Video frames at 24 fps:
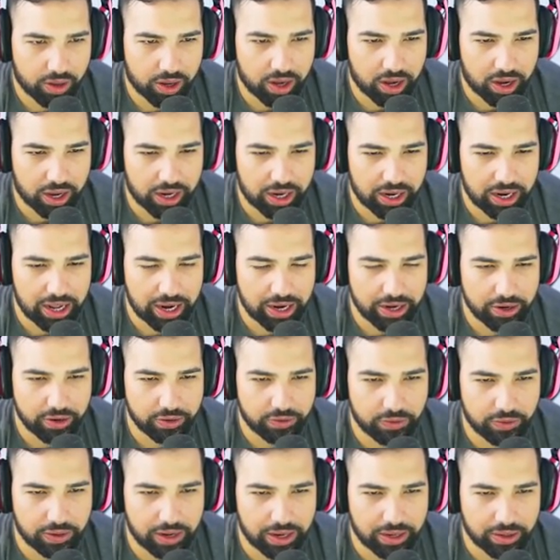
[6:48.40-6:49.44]
Okay, I'm gonna land
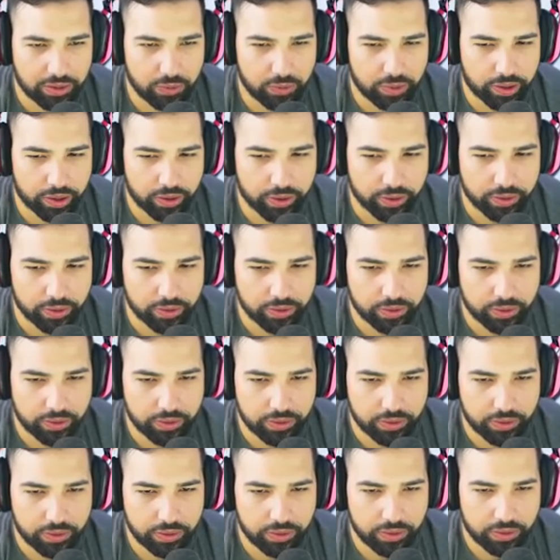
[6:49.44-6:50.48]
here to land quicker.
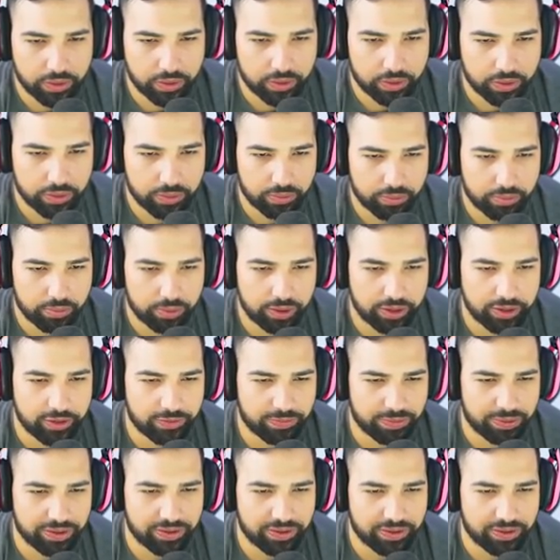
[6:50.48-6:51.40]
Please,